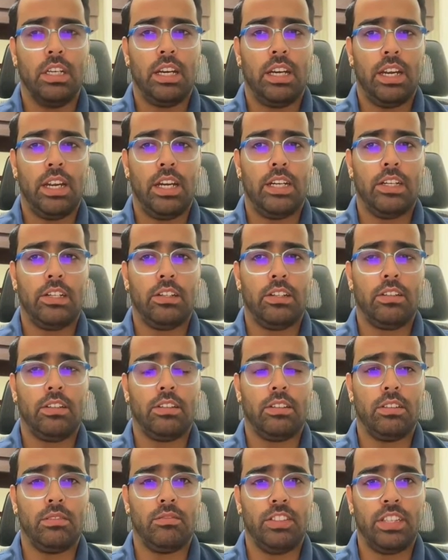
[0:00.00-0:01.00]
And
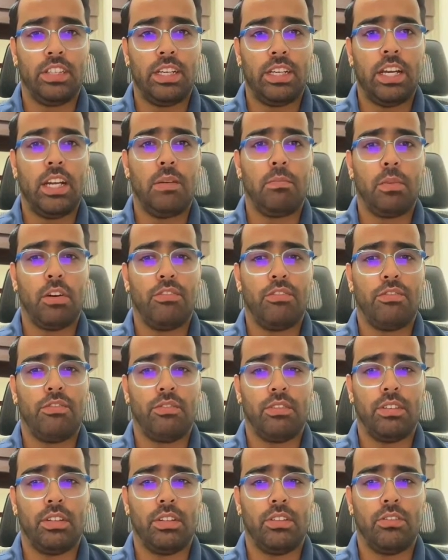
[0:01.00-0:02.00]
with the help of
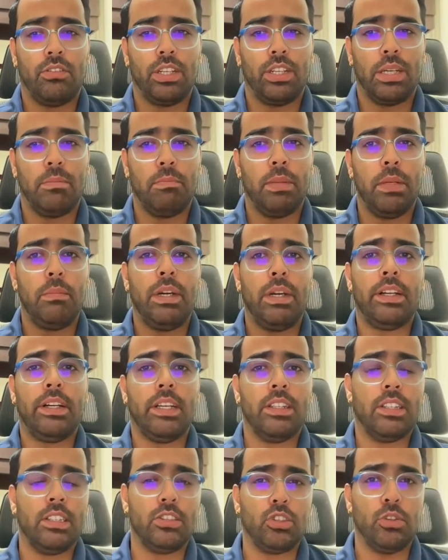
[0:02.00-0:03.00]

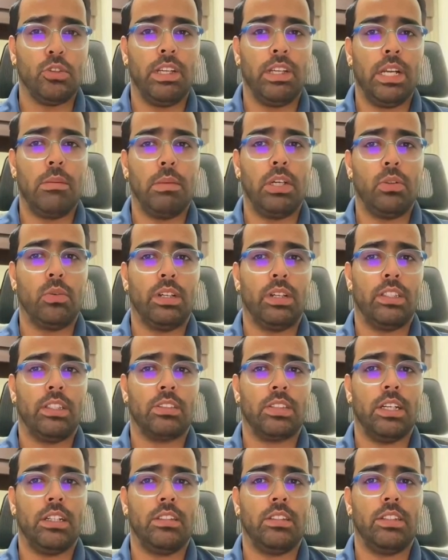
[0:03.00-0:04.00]
implementing this, you will able to
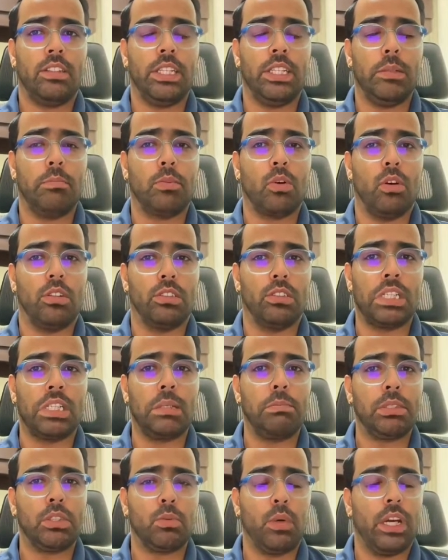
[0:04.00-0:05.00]
understand the deep
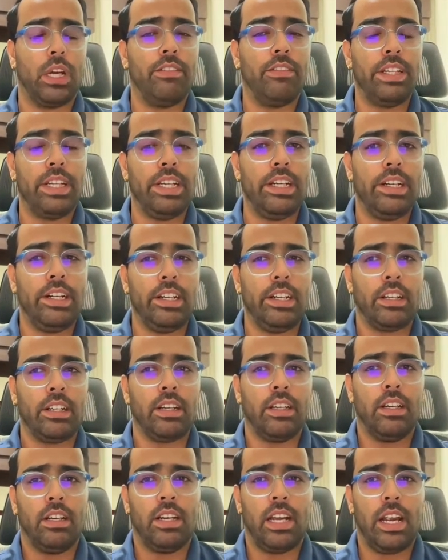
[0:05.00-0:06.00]
concepts, why we need it,
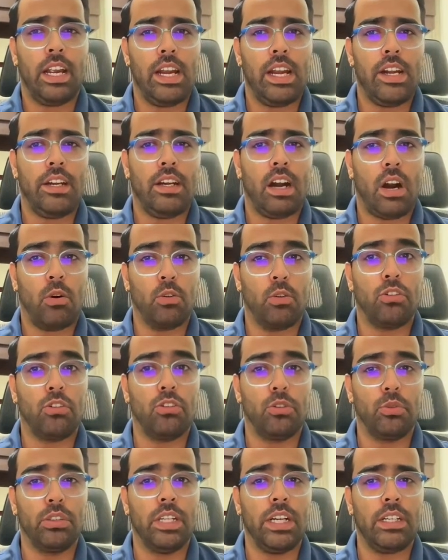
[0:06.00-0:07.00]
and how to
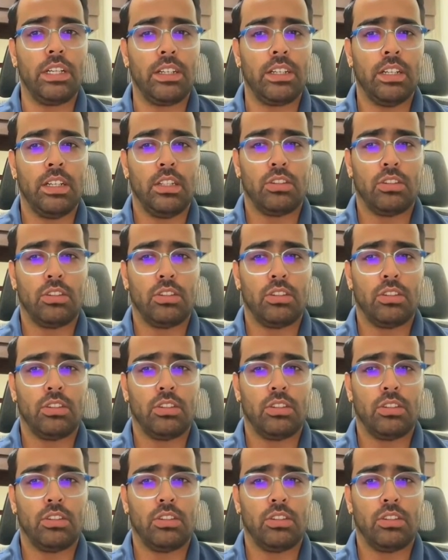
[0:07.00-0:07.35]
do that.